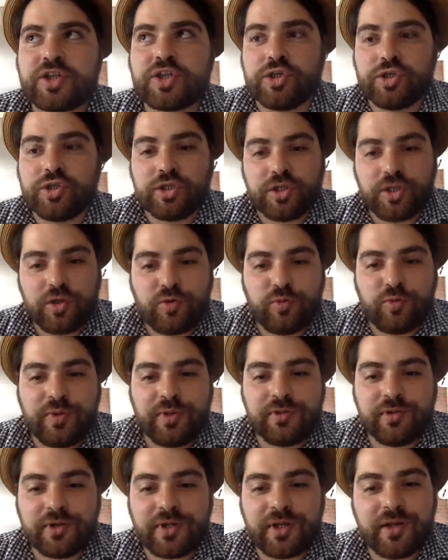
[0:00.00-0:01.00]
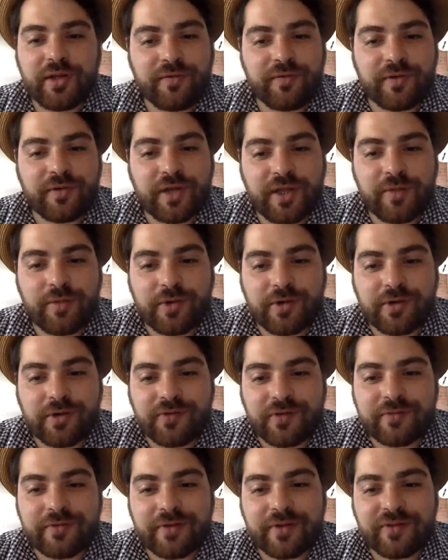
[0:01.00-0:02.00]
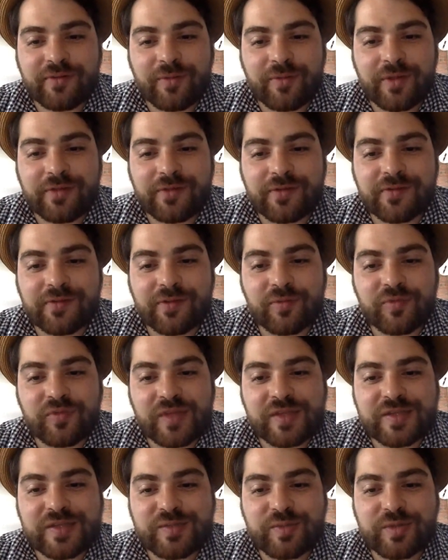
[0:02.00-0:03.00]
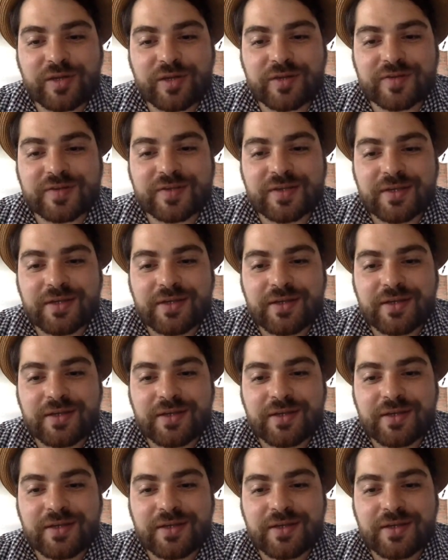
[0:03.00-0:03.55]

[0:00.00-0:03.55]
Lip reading: shouldn't you be looking for keywords on resumes in some sense, because